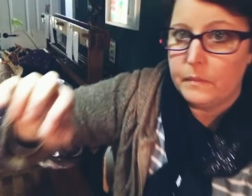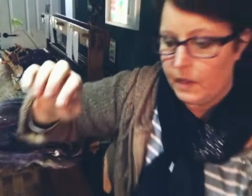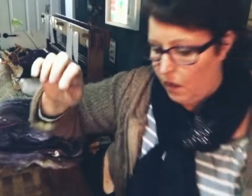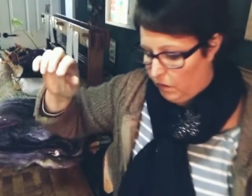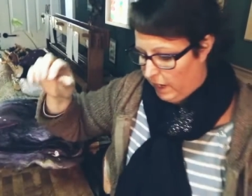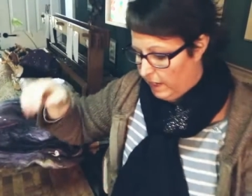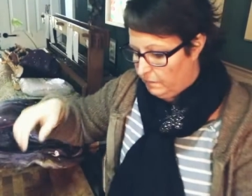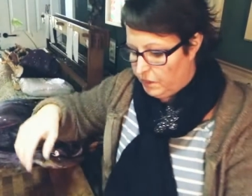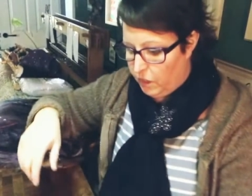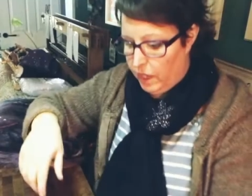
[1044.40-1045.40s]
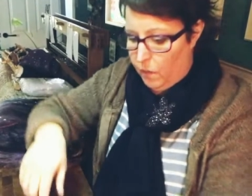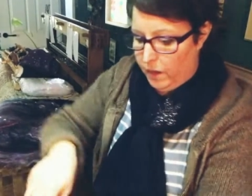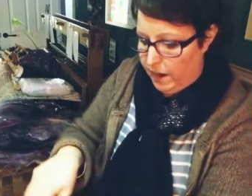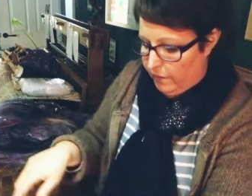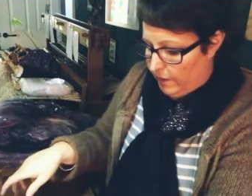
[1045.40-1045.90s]
okay so there
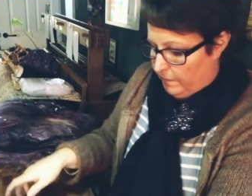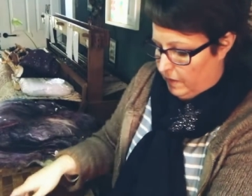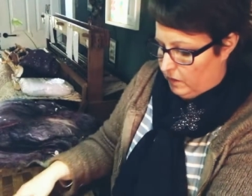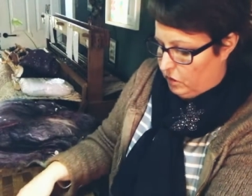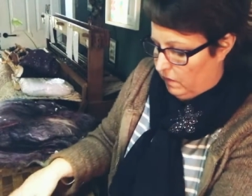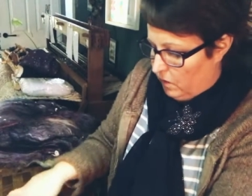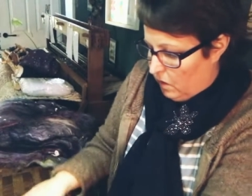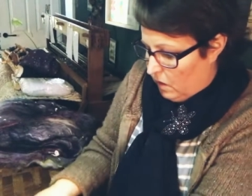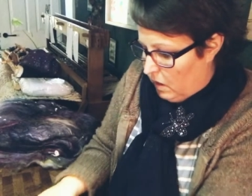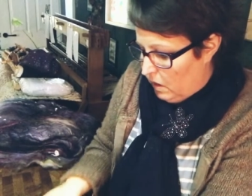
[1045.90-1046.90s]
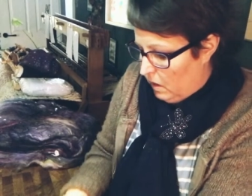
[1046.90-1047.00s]
we have it so I've got